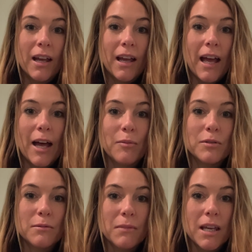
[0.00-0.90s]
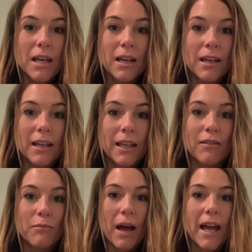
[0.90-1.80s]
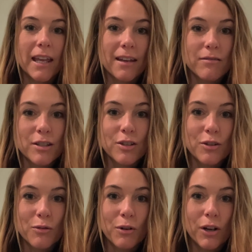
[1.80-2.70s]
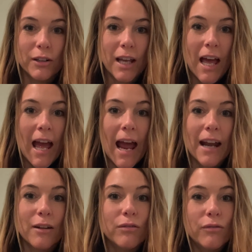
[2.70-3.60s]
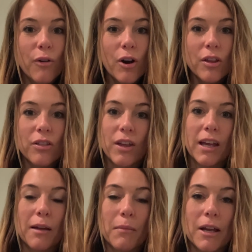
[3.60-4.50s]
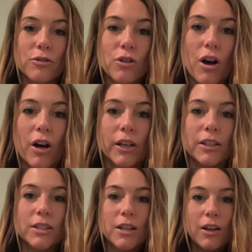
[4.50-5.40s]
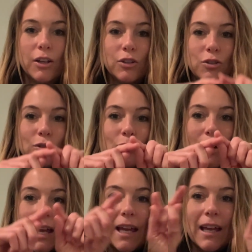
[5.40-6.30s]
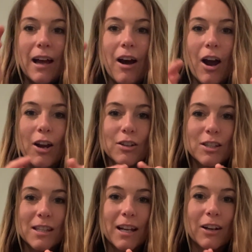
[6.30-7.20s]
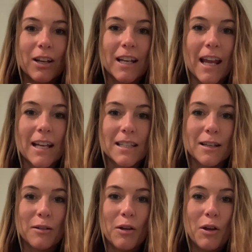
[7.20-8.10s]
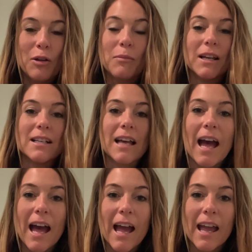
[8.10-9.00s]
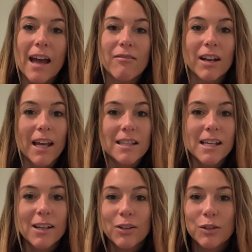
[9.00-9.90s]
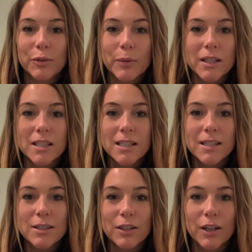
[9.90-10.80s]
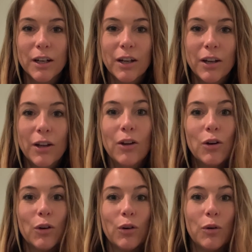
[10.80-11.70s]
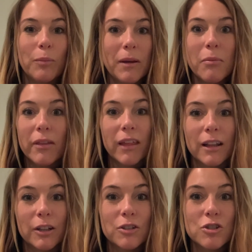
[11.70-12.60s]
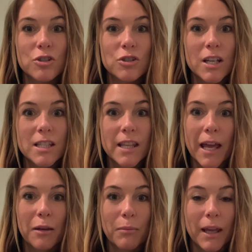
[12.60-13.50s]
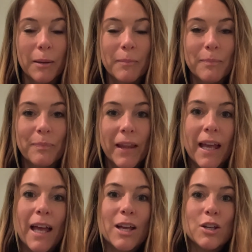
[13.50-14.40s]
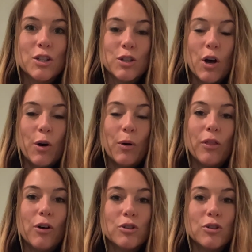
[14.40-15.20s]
helps me give my gifts to the world. And a 4th thing I might draw is 2 hearts that are connected, because I have an identical twin sister who people think looks just like me. So those